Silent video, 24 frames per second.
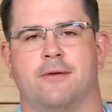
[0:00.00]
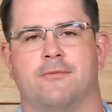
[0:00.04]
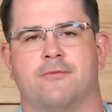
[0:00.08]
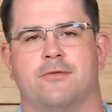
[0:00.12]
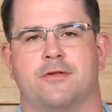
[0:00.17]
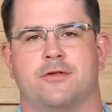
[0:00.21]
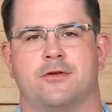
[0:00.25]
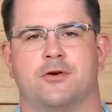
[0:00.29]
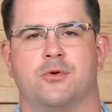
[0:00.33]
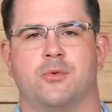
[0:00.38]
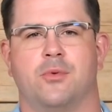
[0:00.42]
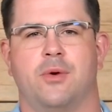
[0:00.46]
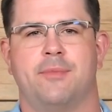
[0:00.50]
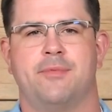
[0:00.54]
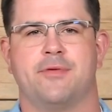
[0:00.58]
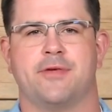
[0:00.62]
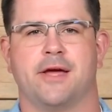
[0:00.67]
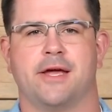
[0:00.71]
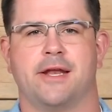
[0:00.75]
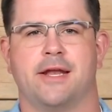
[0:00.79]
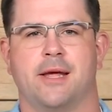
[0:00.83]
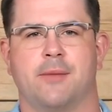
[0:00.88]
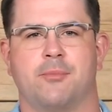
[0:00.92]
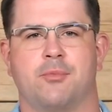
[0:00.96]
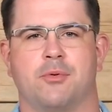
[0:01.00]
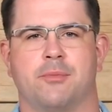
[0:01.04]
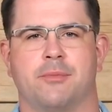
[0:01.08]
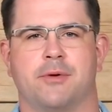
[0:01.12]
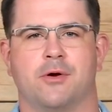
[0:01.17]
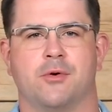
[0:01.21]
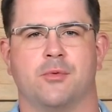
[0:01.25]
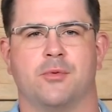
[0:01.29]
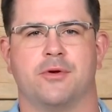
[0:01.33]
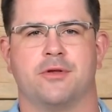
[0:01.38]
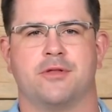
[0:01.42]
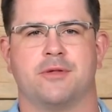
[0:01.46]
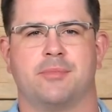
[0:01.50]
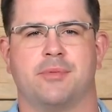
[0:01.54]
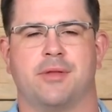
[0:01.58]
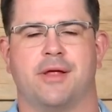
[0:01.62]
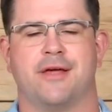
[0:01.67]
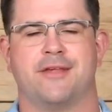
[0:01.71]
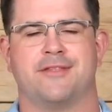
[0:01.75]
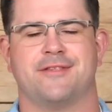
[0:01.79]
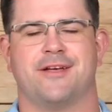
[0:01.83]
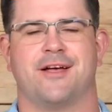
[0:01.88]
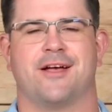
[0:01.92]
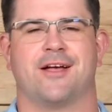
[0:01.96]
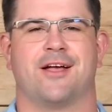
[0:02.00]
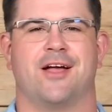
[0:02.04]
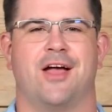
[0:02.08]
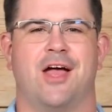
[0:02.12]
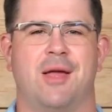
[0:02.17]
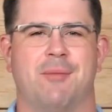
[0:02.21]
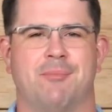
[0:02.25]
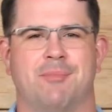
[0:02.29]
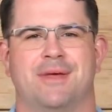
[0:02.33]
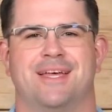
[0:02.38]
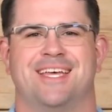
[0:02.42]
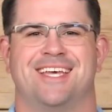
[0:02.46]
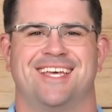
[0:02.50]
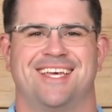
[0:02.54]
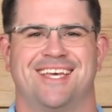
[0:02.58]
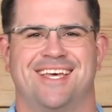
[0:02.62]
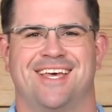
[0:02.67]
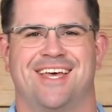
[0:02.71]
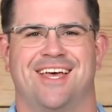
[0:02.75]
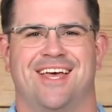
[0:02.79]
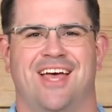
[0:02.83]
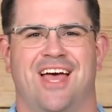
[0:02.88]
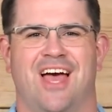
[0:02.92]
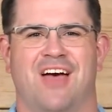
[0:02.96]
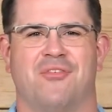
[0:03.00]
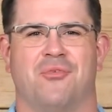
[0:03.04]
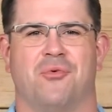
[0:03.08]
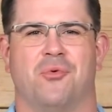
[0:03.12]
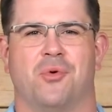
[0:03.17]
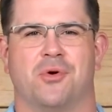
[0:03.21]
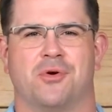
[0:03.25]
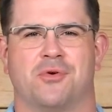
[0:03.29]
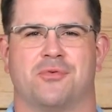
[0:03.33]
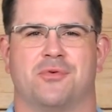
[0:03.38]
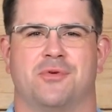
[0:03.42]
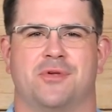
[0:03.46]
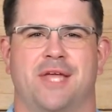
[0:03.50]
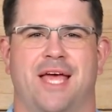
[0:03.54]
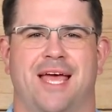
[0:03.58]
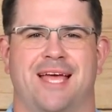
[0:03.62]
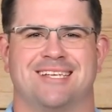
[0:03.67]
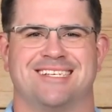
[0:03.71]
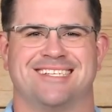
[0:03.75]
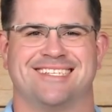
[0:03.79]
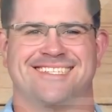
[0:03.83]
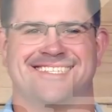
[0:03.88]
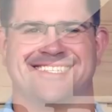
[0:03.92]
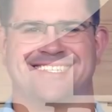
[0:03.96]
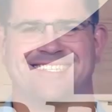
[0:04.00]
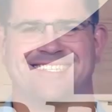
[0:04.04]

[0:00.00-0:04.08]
visit our website at premieronnesupplies.com. Have a wonderful day.